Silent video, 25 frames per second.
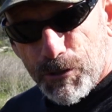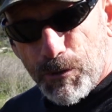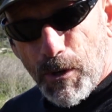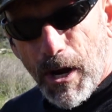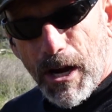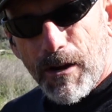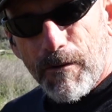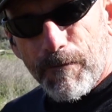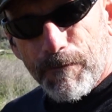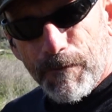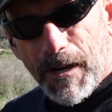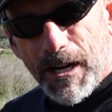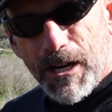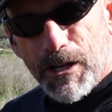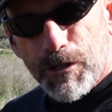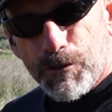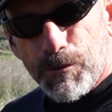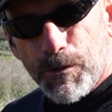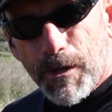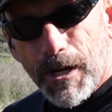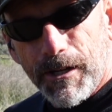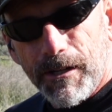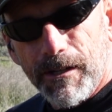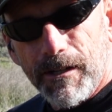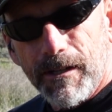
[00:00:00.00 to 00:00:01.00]
striker fired
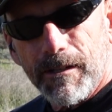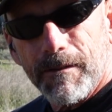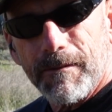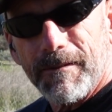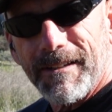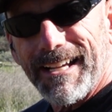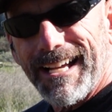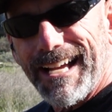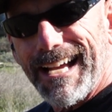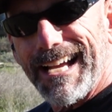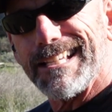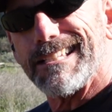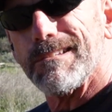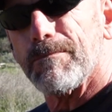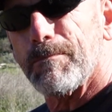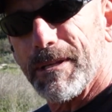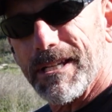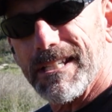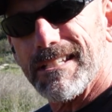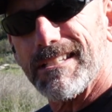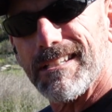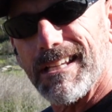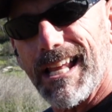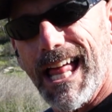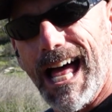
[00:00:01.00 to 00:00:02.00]
trigger has a bit
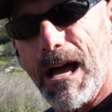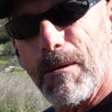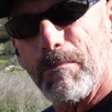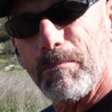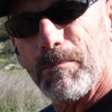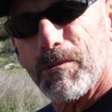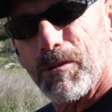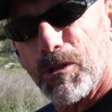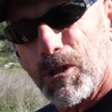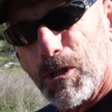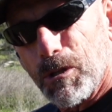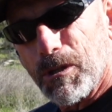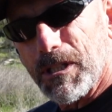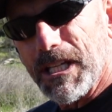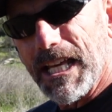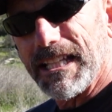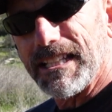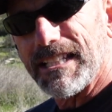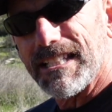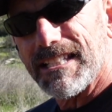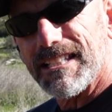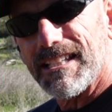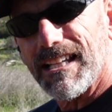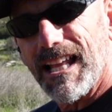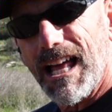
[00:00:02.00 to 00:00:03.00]
of slop. You take
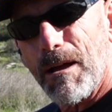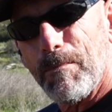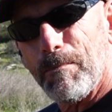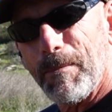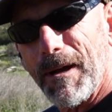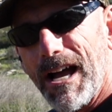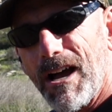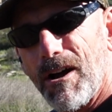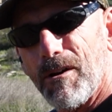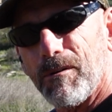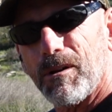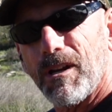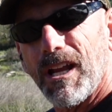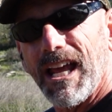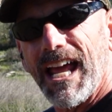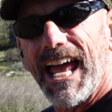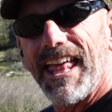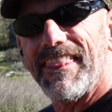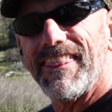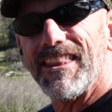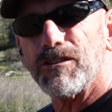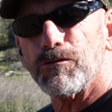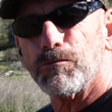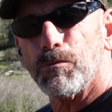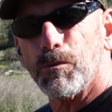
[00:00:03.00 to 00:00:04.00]
the slop out,
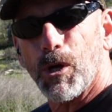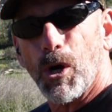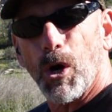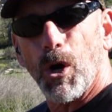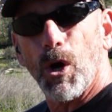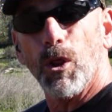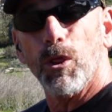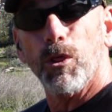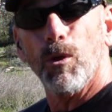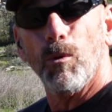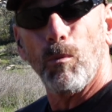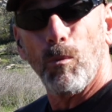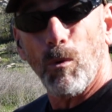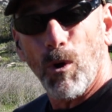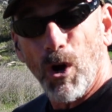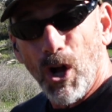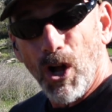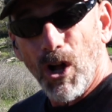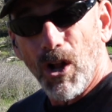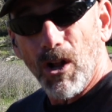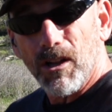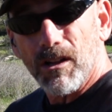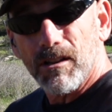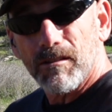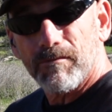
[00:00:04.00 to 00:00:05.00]
and that's what we call the
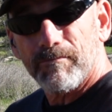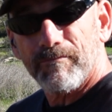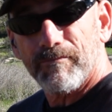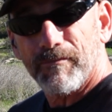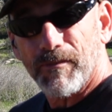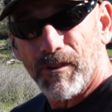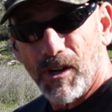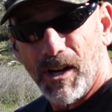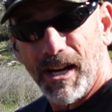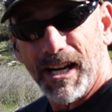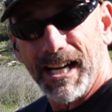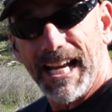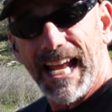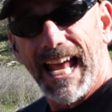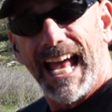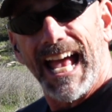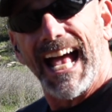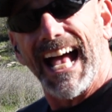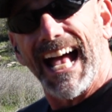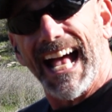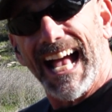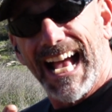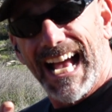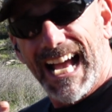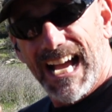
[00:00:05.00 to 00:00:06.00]
wall. Right?
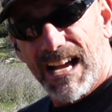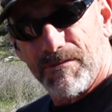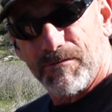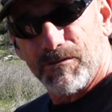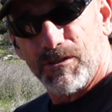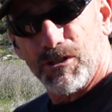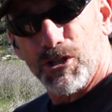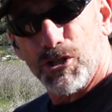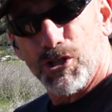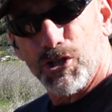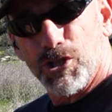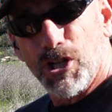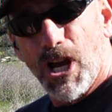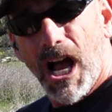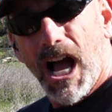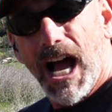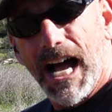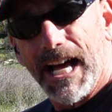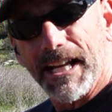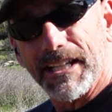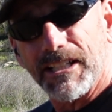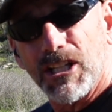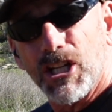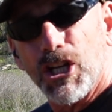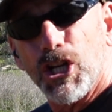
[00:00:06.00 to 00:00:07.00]
After the
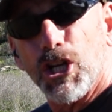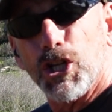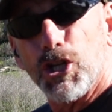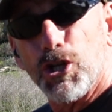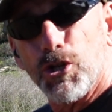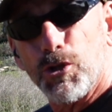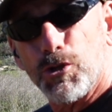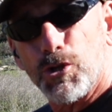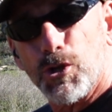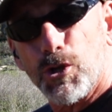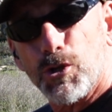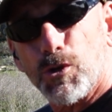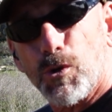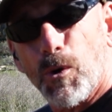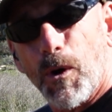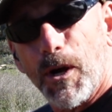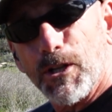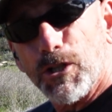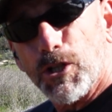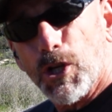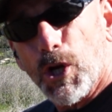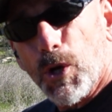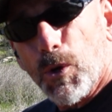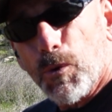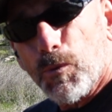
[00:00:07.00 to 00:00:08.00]
shot, you're just going
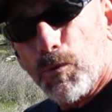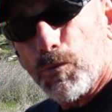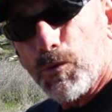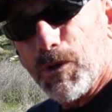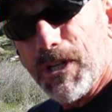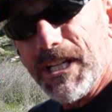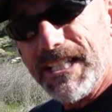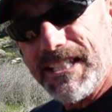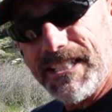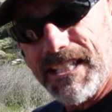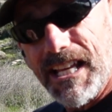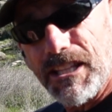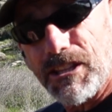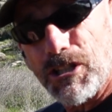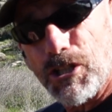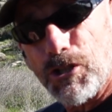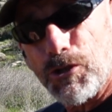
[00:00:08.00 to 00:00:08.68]
to reset